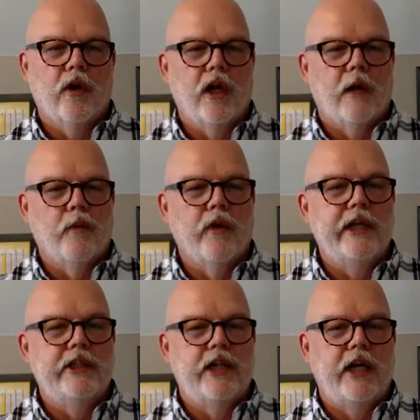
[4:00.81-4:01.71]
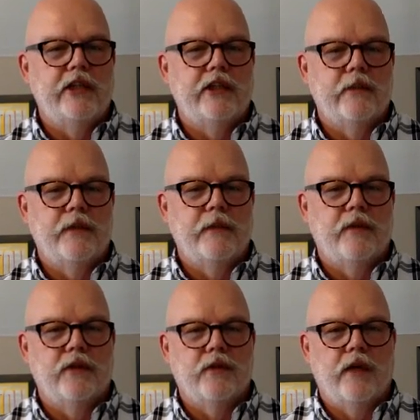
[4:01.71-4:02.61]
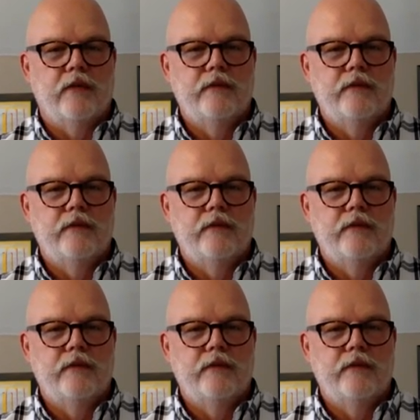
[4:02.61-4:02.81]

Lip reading: a lot of pre-education of people as well.